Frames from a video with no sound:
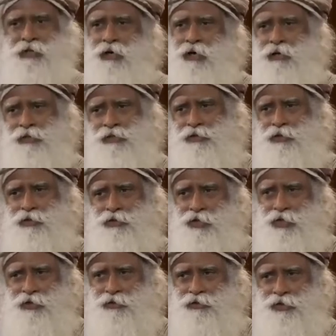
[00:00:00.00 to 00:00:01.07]
heart is not
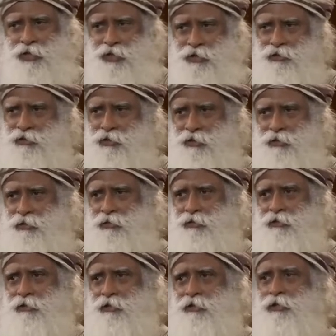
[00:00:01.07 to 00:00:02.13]
trying to say anything,
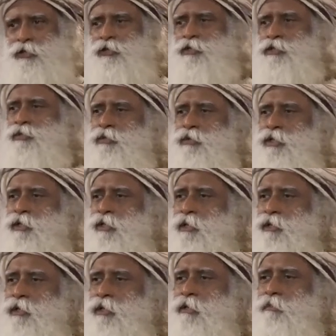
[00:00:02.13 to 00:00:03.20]
it is
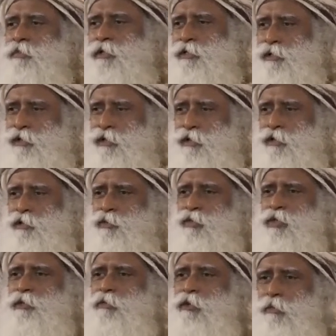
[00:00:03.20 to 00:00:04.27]
only compensating, you
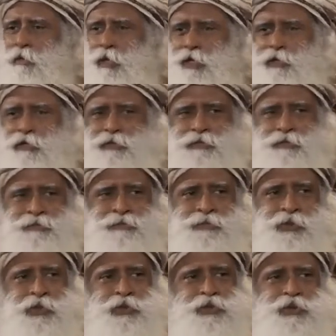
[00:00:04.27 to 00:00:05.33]
need more blood,
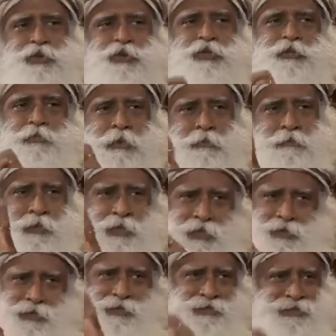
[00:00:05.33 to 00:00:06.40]
so it's pumping
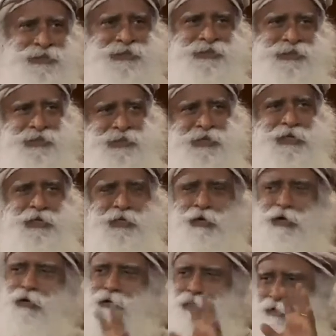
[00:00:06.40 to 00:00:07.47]
little
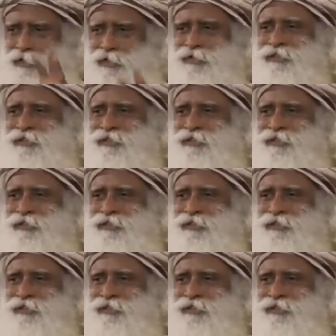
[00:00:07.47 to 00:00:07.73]
harder.